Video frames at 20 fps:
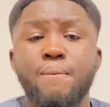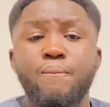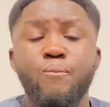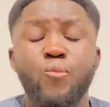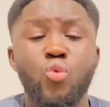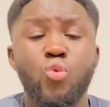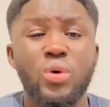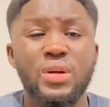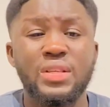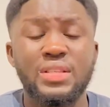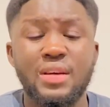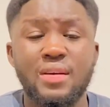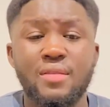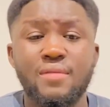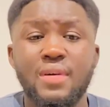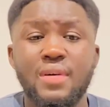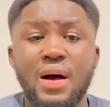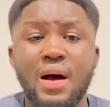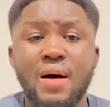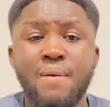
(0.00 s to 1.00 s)

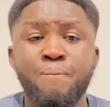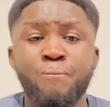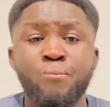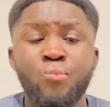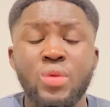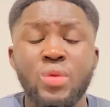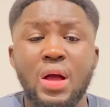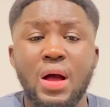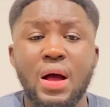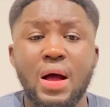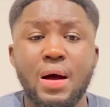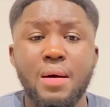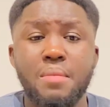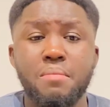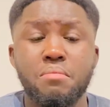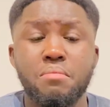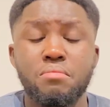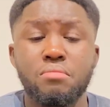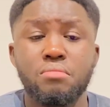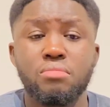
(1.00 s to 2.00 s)
whatever
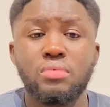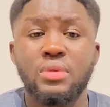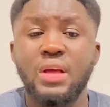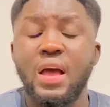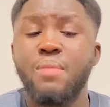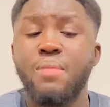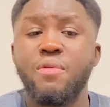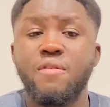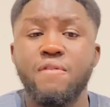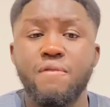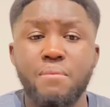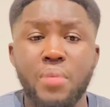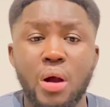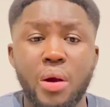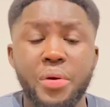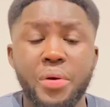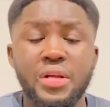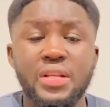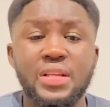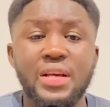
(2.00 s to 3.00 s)
type of
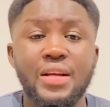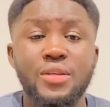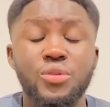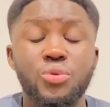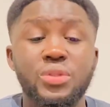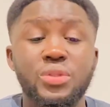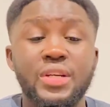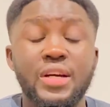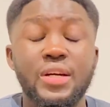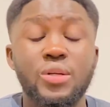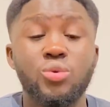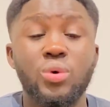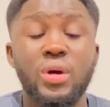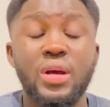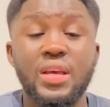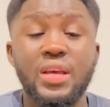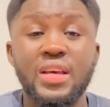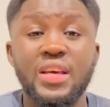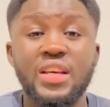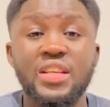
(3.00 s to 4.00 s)
marriage that you tend to
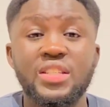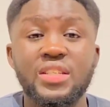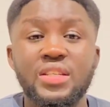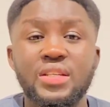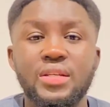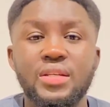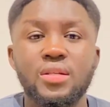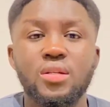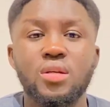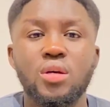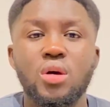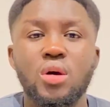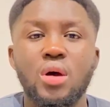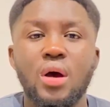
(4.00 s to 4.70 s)
engage in,